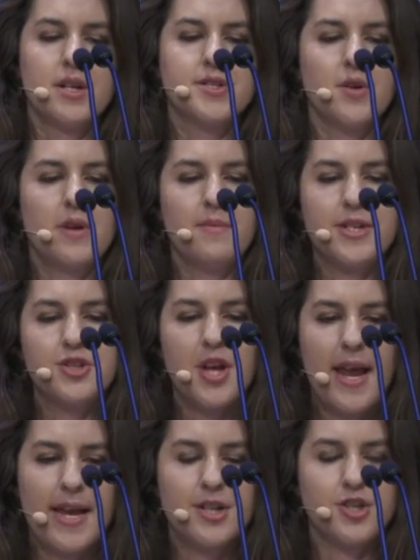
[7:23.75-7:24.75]
So we would
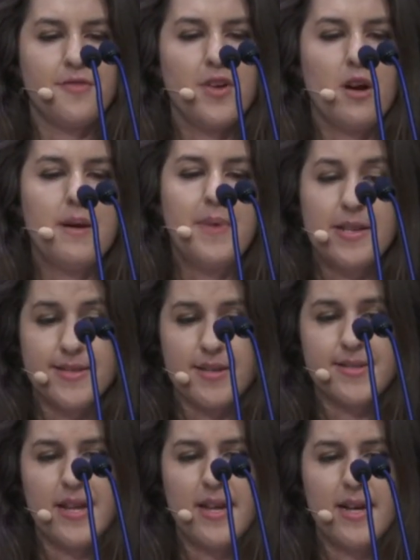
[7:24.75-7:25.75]
change a very
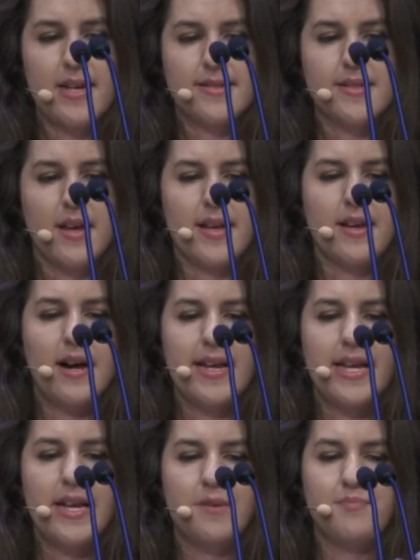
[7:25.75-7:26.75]
basic sentence like
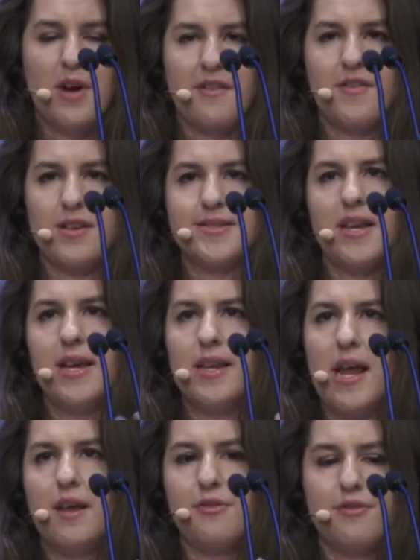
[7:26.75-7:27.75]
I eat breakfast at
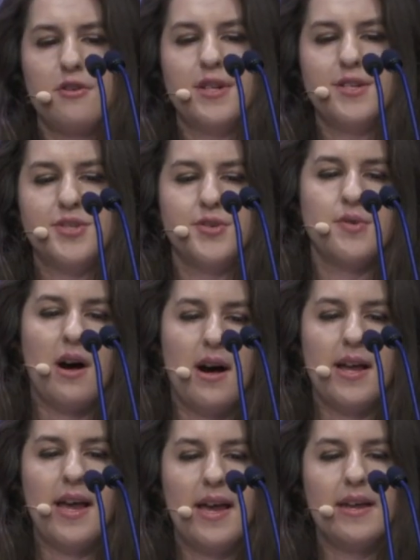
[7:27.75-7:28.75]
8:30 to
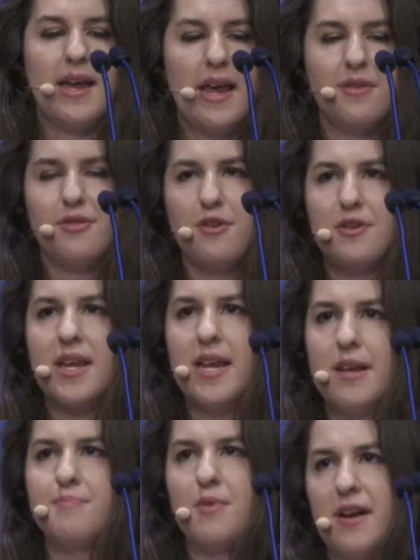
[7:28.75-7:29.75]
I at 8:30
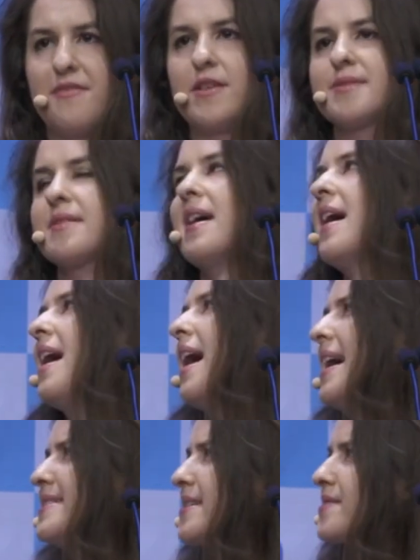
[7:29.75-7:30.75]
eat breakfast.
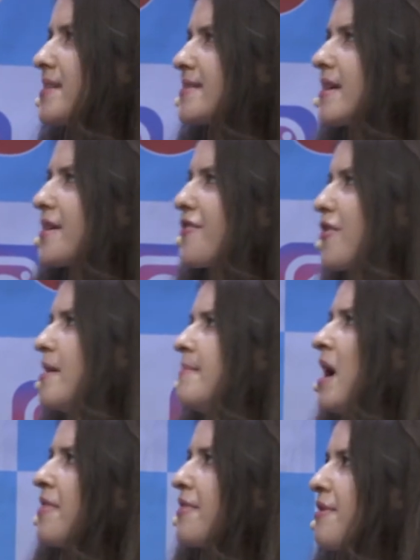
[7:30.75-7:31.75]
I did this like for a
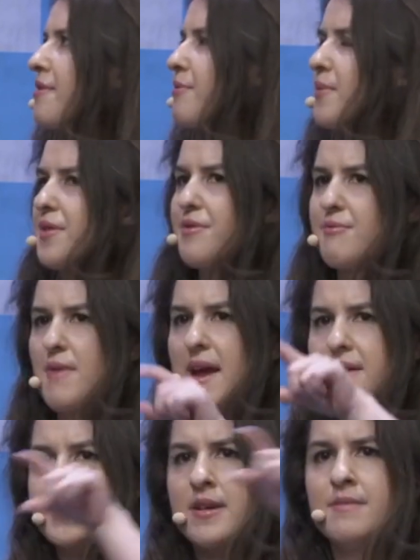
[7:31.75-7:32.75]
month with
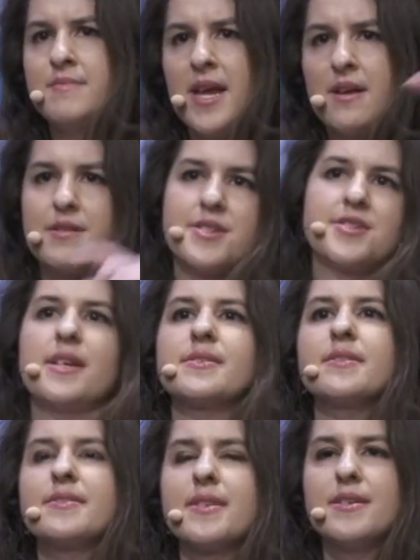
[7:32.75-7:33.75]
random English
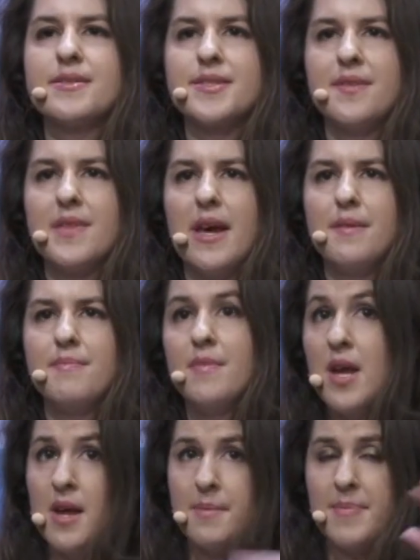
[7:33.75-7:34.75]
sentences, and then
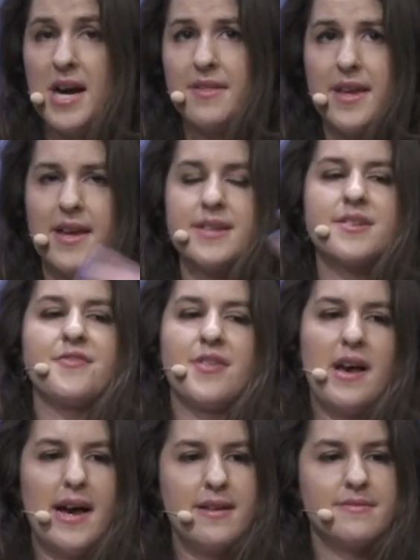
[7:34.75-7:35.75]
by the end of
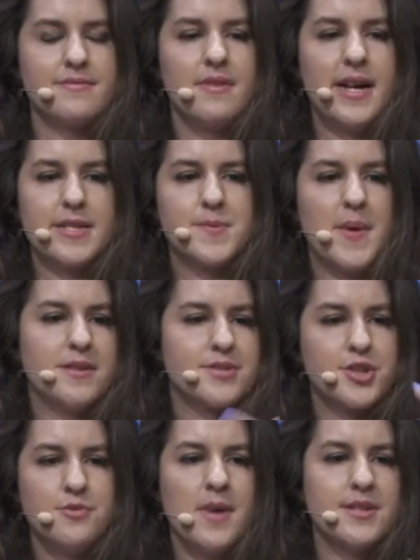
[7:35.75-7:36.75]
that, I spent
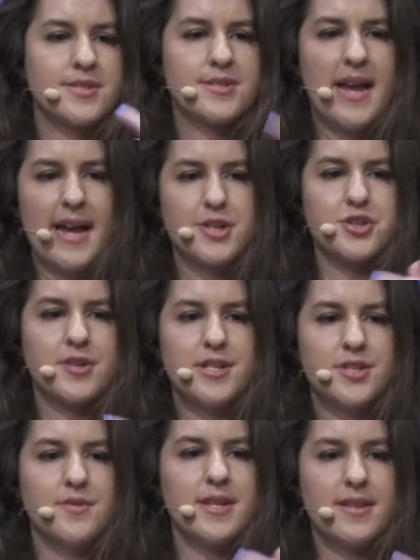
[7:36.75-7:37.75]
2 months actually
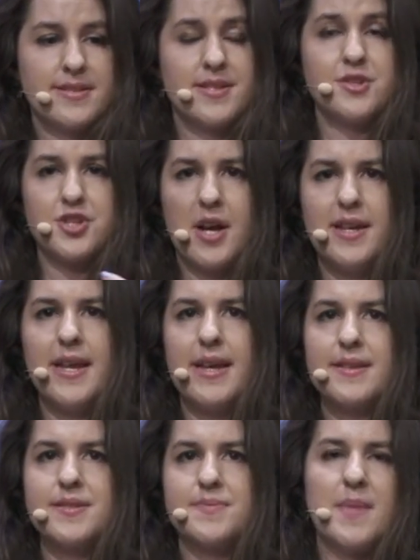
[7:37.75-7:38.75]
doing this in
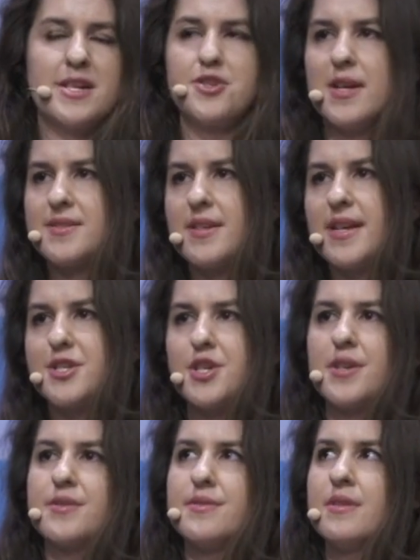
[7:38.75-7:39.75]
Chinese. My
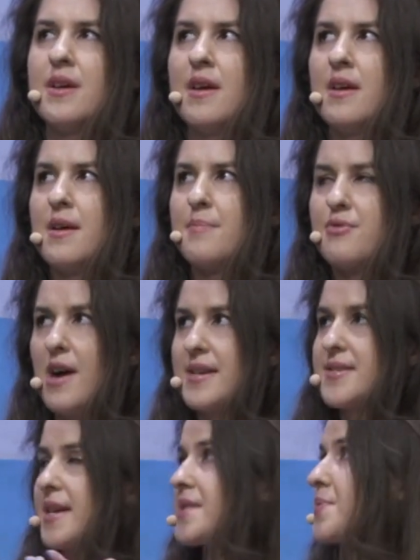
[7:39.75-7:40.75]
translation
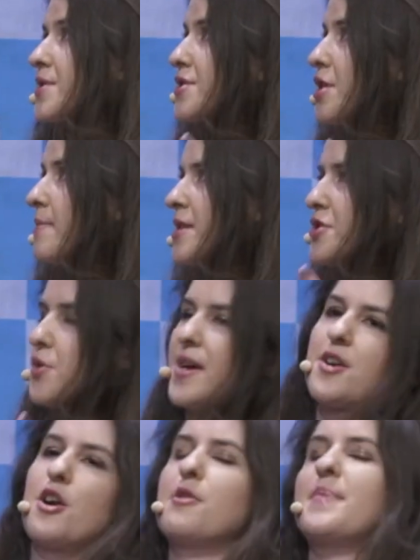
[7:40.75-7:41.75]
process was so much
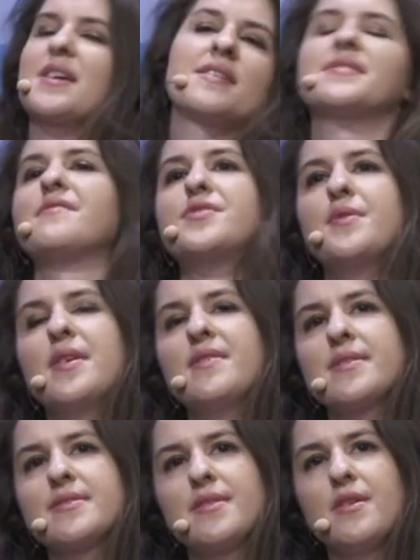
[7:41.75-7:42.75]
quicker because of doing
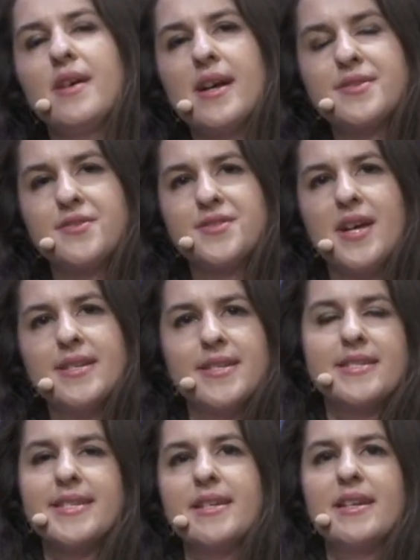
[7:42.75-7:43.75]
this little exercise.
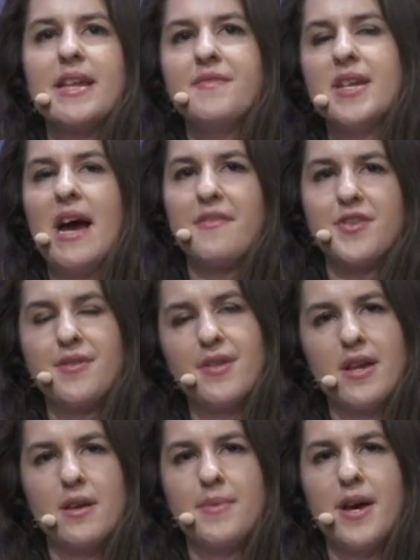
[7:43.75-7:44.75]
I didn't even have to
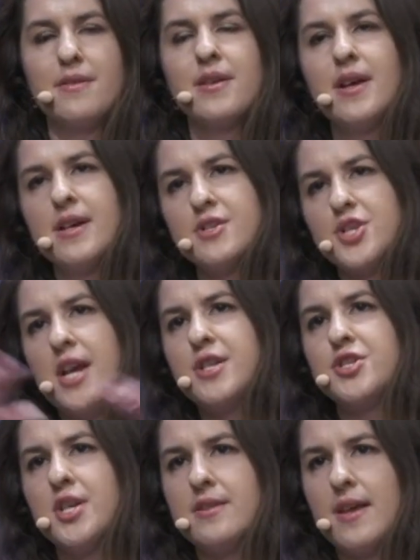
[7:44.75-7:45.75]
think about
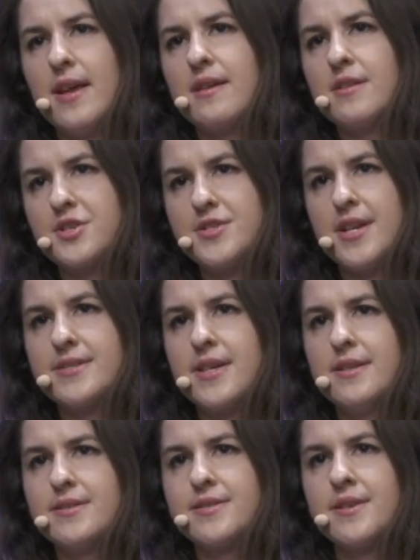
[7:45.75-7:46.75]
changing the English
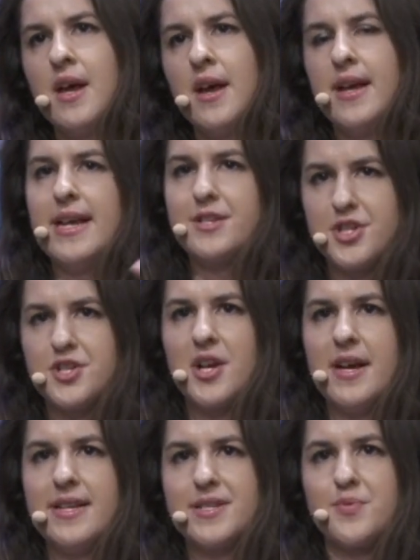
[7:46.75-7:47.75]
sentence into
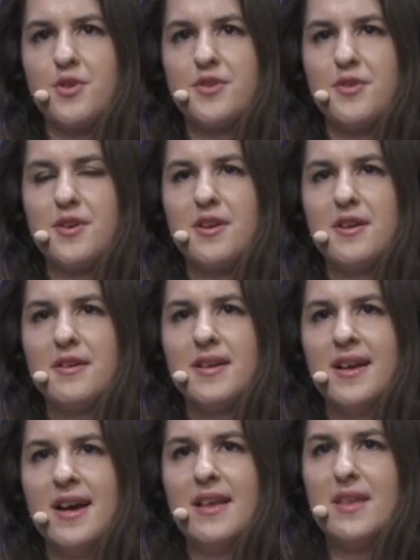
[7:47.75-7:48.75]
Chinese word order
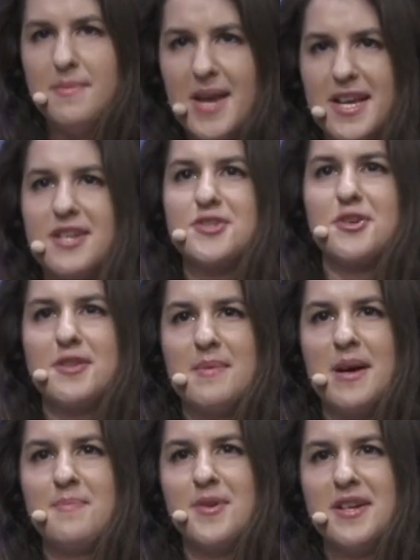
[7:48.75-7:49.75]
and then making sure
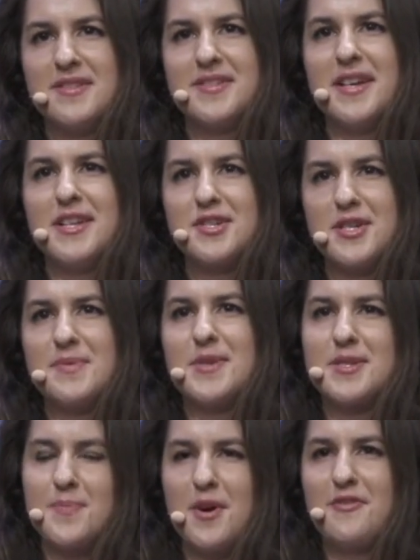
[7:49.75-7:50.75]
that my pronunciation
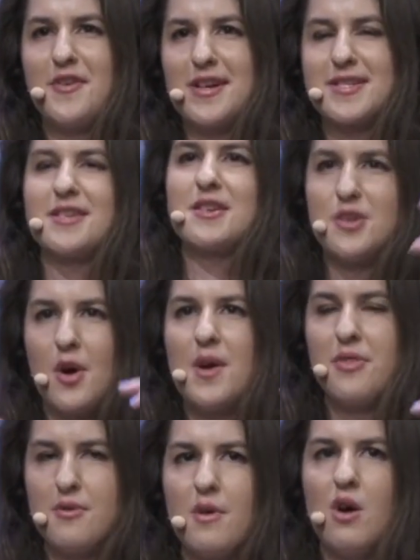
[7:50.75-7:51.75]
was perfect and
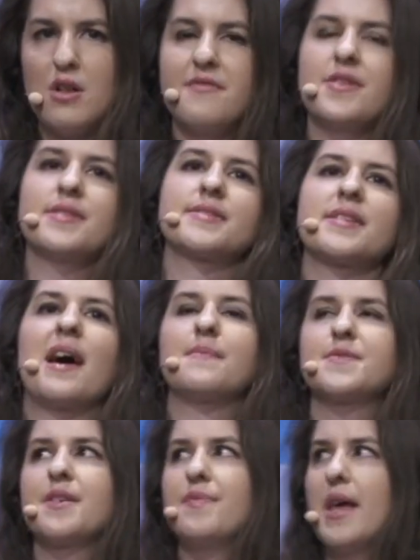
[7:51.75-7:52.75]
going through all of these
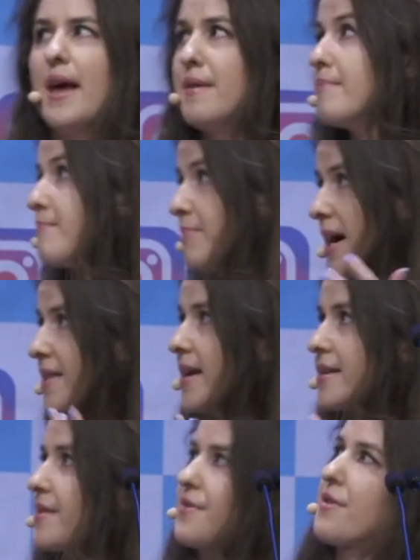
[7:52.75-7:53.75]
steps. And then by the
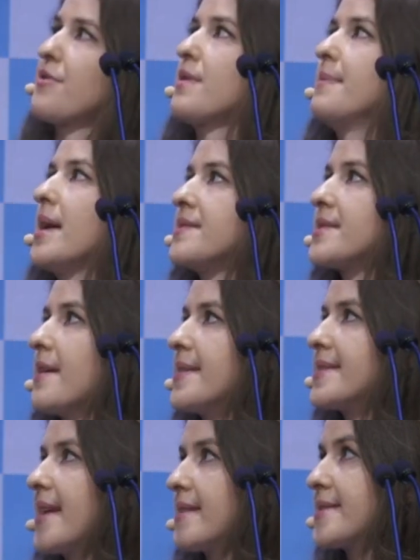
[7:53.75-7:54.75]
end of the 3 months, I
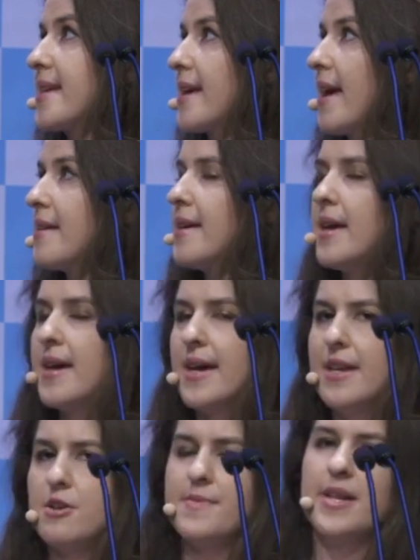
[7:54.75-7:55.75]
was testing at
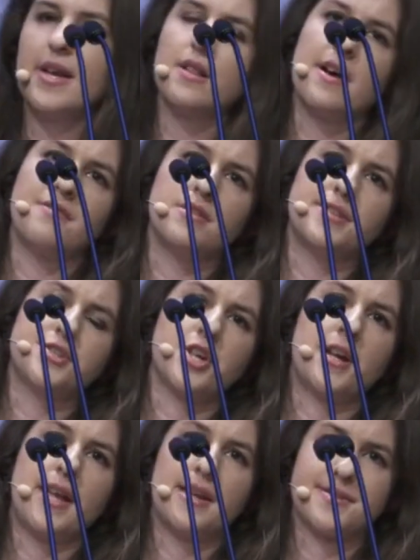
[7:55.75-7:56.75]
intermediate level in
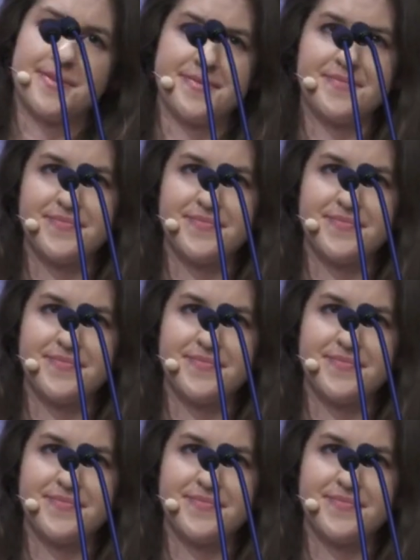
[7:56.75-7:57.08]
Chinese.